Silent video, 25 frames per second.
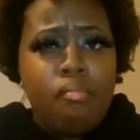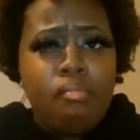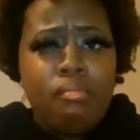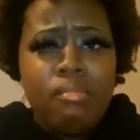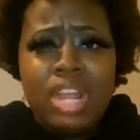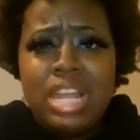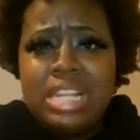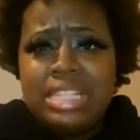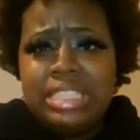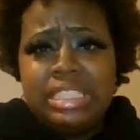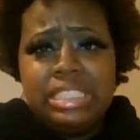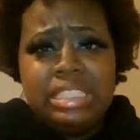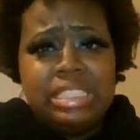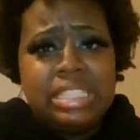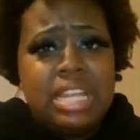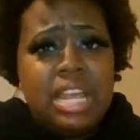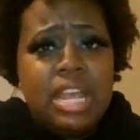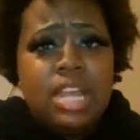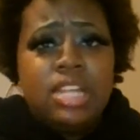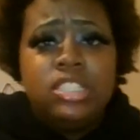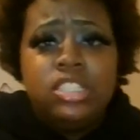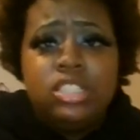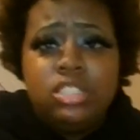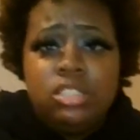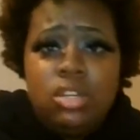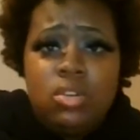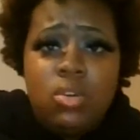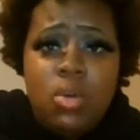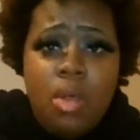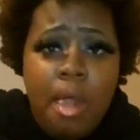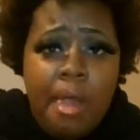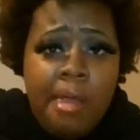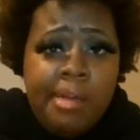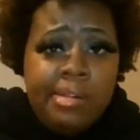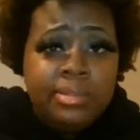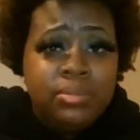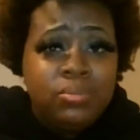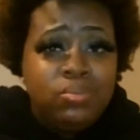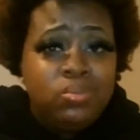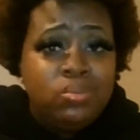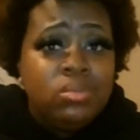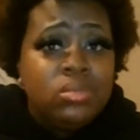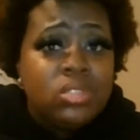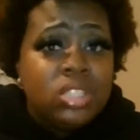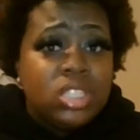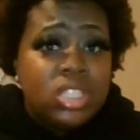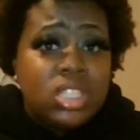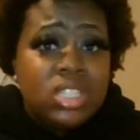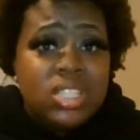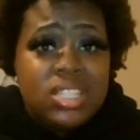and she's getting to know her,
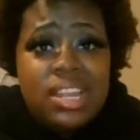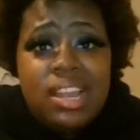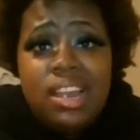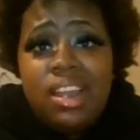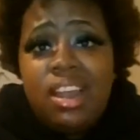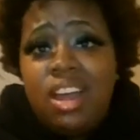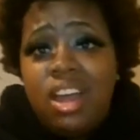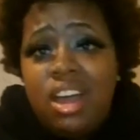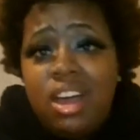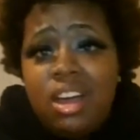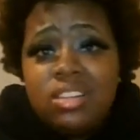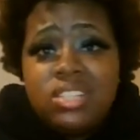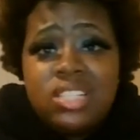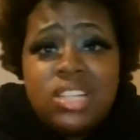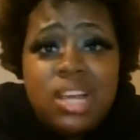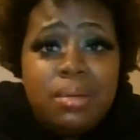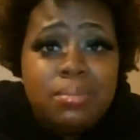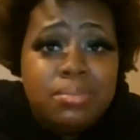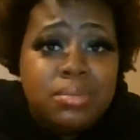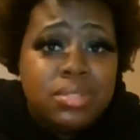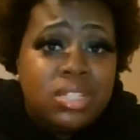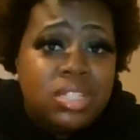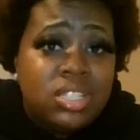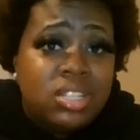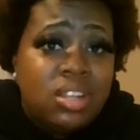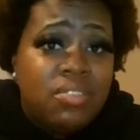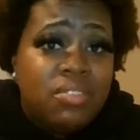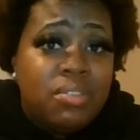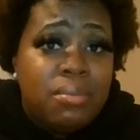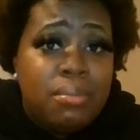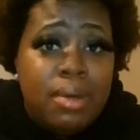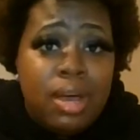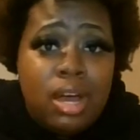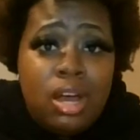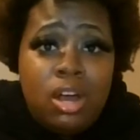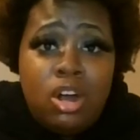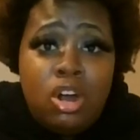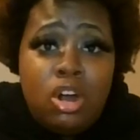she's telling her all types of stuff about,